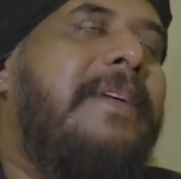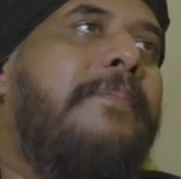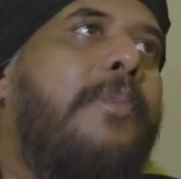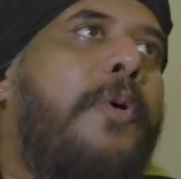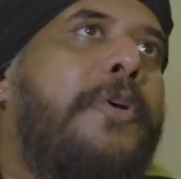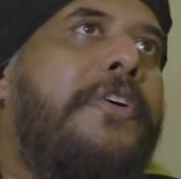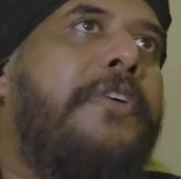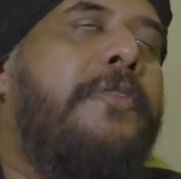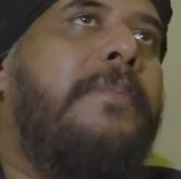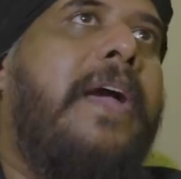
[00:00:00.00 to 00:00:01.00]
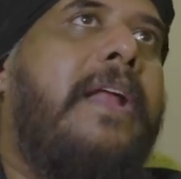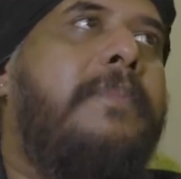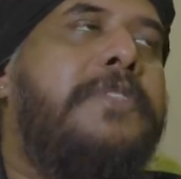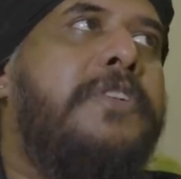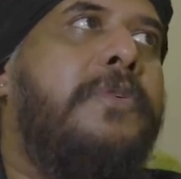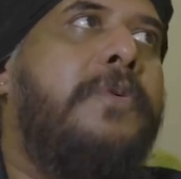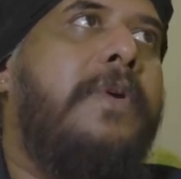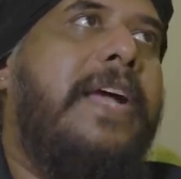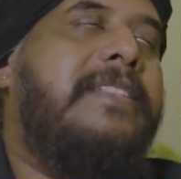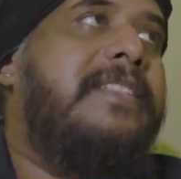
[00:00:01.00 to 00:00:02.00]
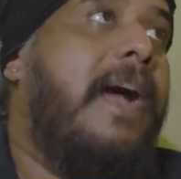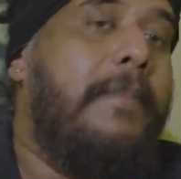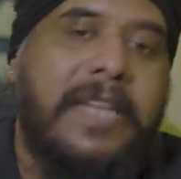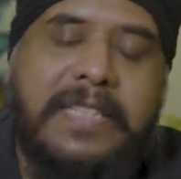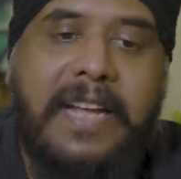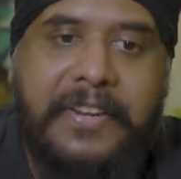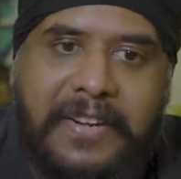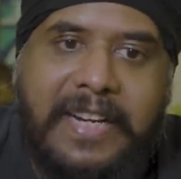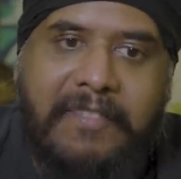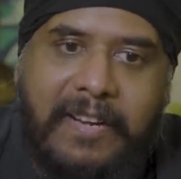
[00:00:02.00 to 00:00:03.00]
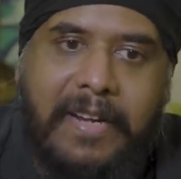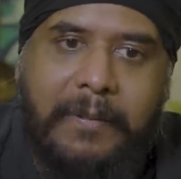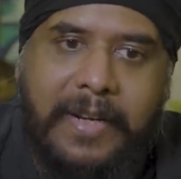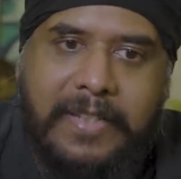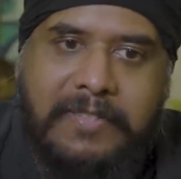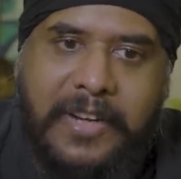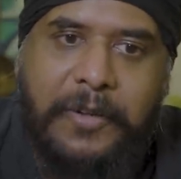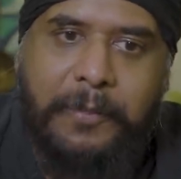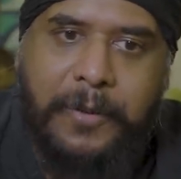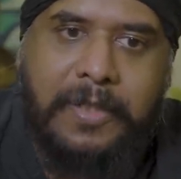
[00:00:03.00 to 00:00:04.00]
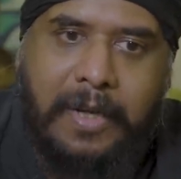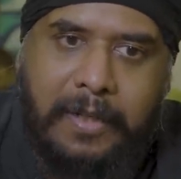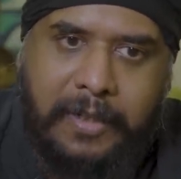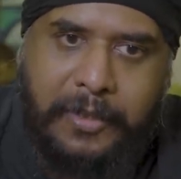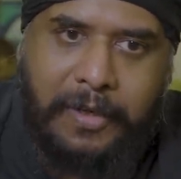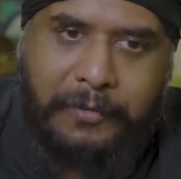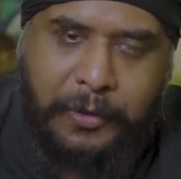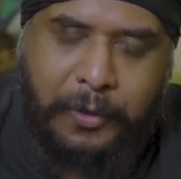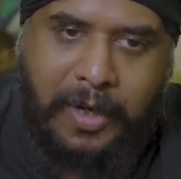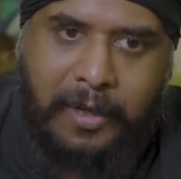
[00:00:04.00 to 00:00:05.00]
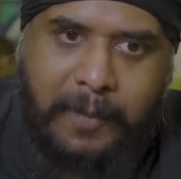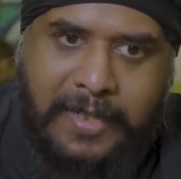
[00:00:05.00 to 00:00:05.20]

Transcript: monochrome helps you establish that really well, because when you put color, you'll have to do color